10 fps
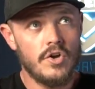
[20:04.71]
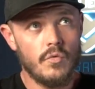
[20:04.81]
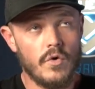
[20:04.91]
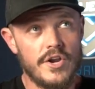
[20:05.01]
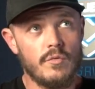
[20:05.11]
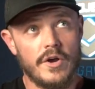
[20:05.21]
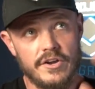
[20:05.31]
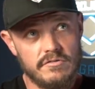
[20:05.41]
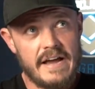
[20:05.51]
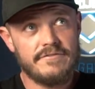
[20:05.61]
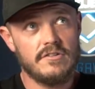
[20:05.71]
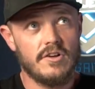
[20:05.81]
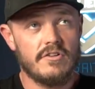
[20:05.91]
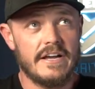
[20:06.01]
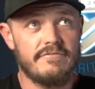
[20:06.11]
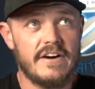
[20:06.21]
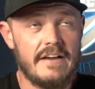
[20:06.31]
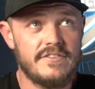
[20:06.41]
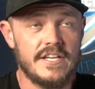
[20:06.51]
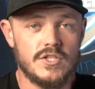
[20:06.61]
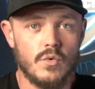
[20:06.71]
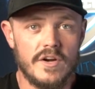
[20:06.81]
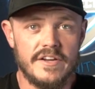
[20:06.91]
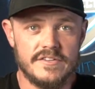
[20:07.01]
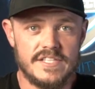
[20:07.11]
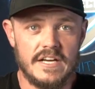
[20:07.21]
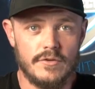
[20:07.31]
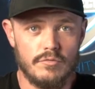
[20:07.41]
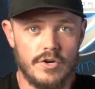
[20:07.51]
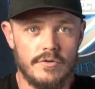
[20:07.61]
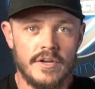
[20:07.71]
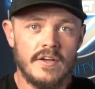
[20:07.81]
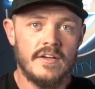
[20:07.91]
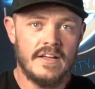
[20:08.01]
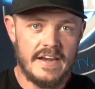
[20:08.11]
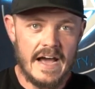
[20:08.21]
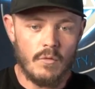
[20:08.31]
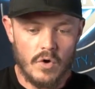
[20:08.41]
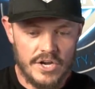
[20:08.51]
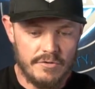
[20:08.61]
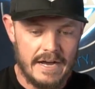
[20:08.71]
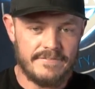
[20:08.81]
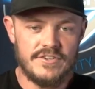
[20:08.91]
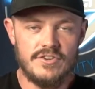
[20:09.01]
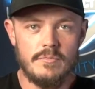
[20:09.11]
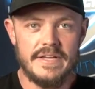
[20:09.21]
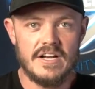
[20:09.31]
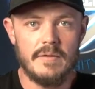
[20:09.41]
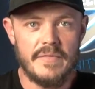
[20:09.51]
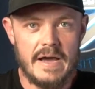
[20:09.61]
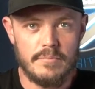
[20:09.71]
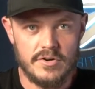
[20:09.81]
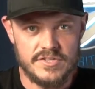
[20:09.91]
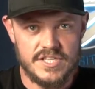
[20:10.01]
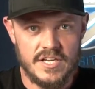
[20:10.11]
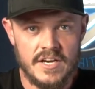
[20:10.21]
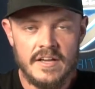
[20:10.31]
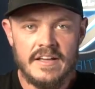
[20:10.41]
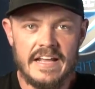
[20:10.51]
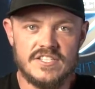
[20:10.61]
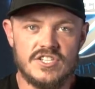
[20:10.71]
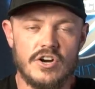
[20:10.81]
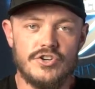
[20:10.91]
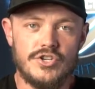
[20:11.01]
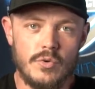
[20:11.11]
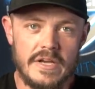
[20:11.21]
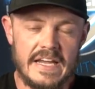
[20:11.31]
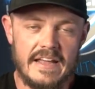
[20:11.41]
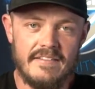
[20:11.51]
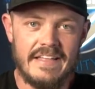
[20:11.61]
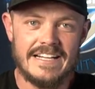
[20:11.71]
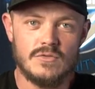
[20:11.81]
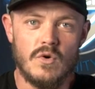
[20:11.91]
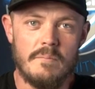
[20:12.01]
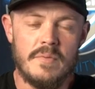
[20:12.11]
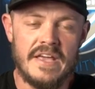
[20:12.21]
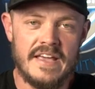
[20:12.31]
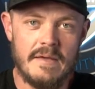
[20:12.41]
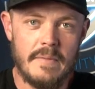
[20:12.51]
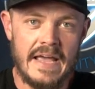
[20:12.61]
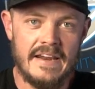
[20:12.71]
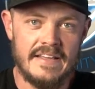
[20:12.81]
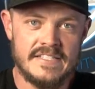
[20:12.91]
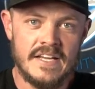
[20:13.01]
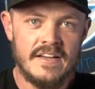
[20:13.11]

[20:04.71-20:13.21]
What do you want your life to look like 5, 10, 20 years down the road? Now, what do you have to do to become that person and start doing it? That's what being a man is.